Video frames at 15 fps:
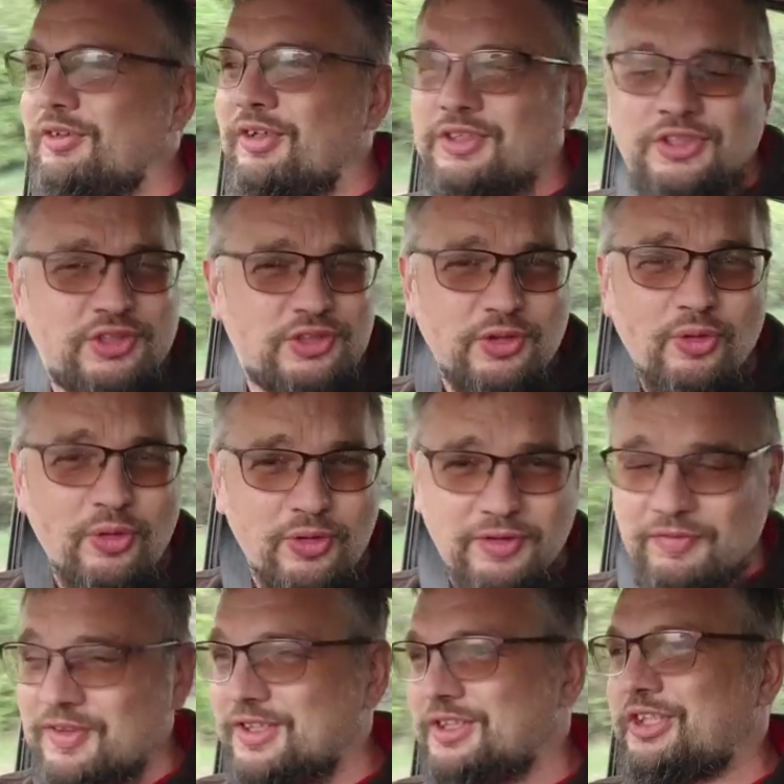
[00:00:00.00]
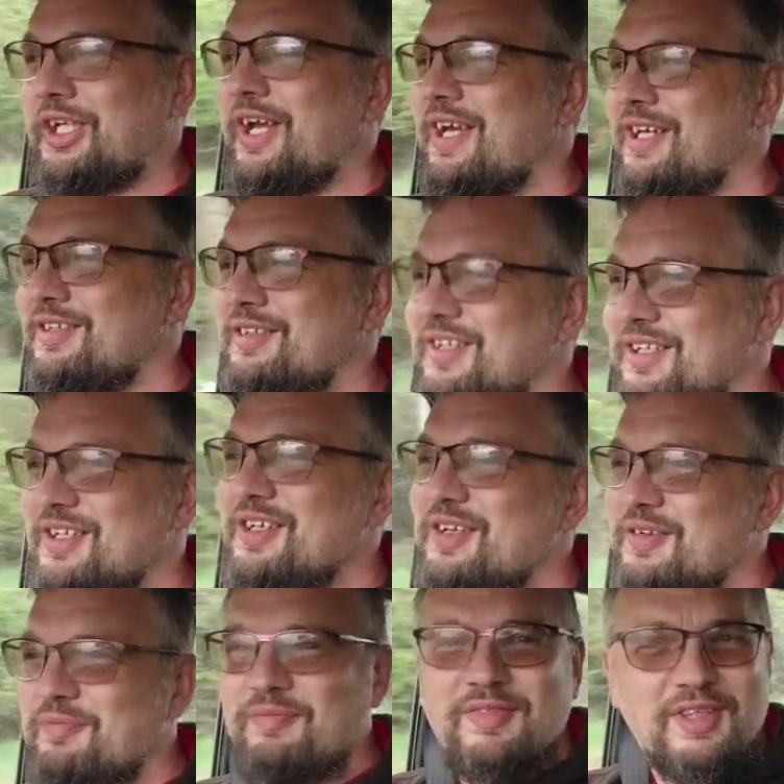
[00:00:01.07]
or a stalk that's shared,
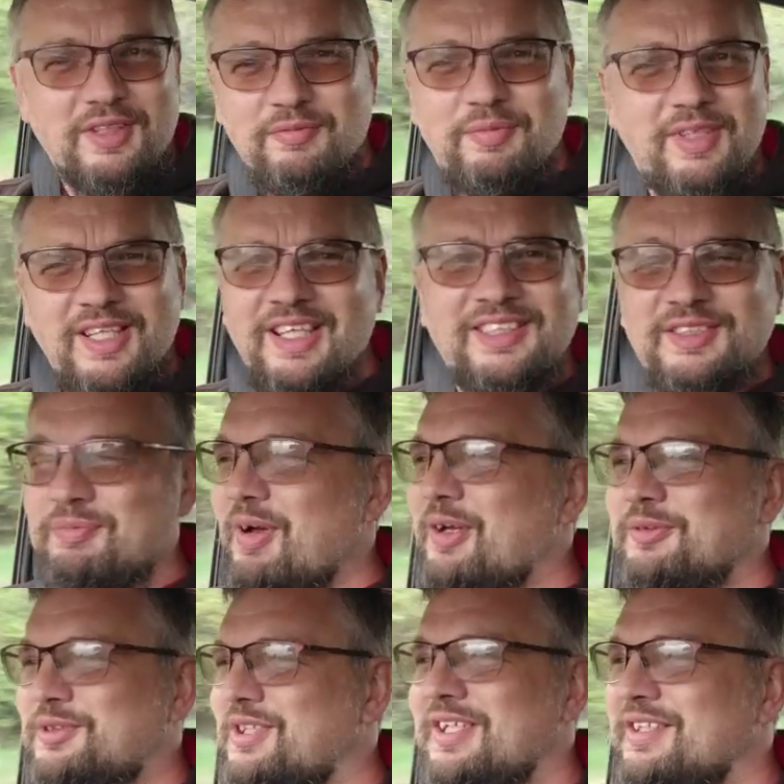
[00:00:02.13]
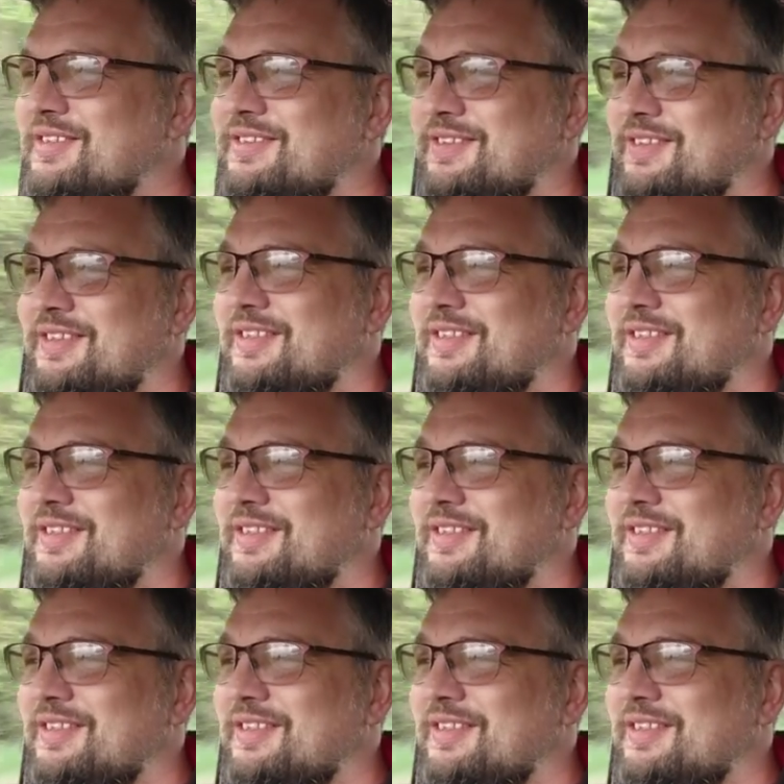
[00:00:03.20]
but that's about it.